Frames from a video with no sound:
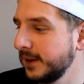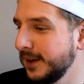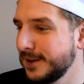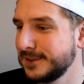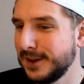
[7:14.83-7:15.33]

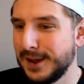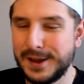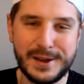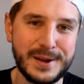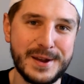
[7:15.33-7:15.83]
And
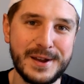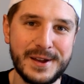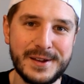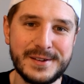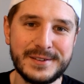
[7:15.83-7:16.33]

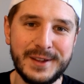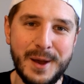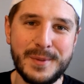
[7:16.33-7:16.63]
yeah,